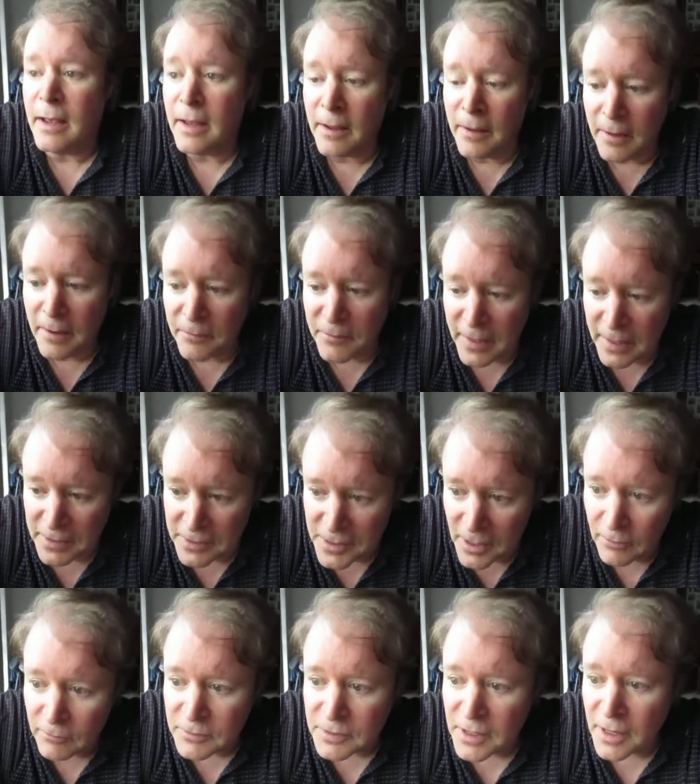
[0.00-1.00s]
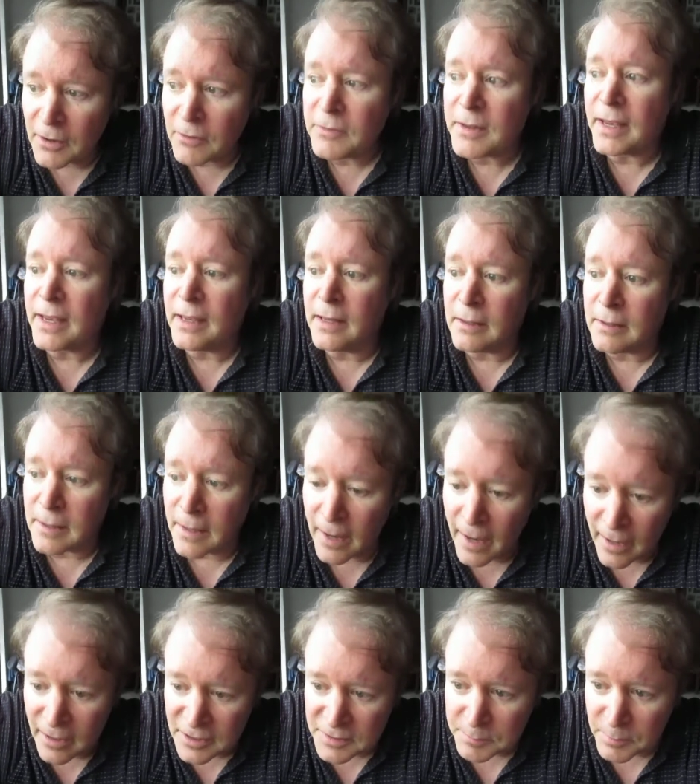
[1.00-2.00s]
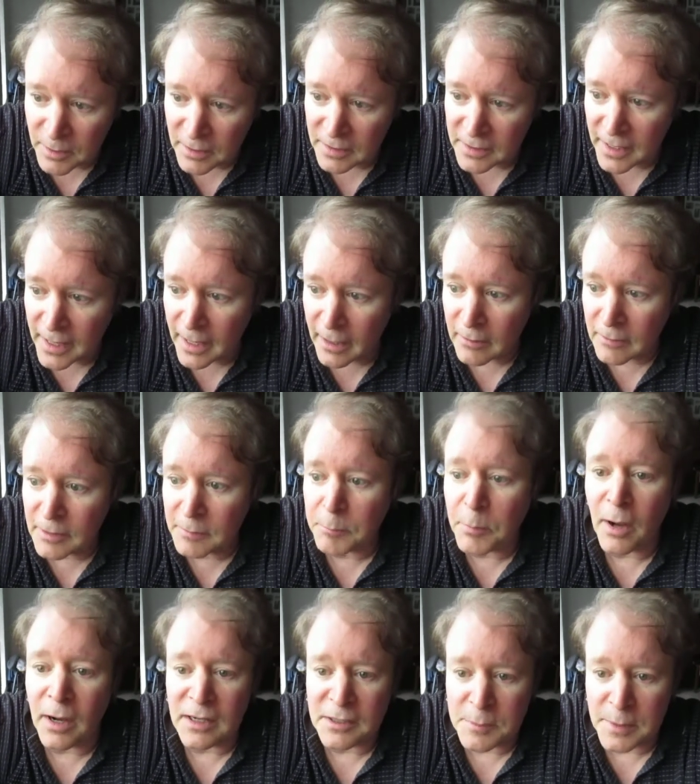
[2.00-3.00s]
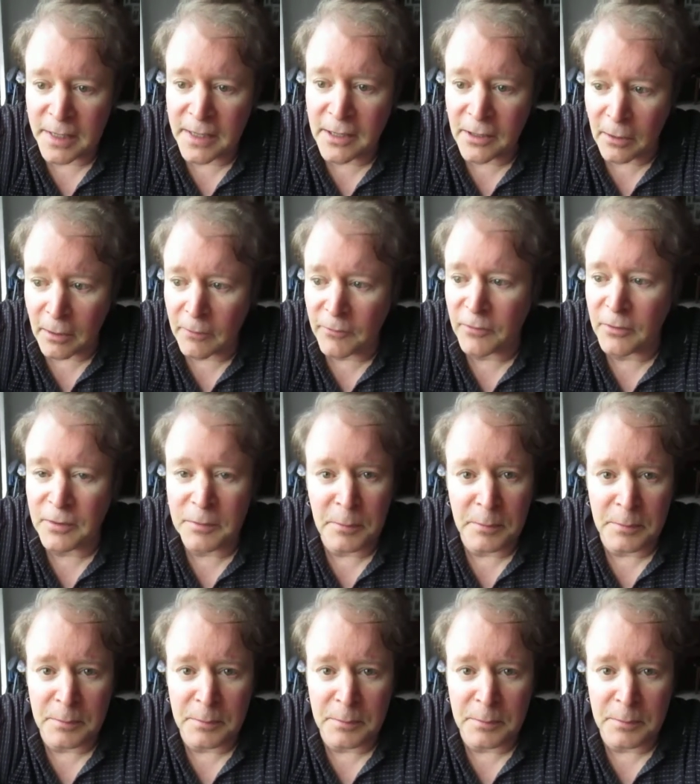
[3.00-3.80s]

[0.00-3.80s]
if they don't go, they get their house burned down and possibly killed for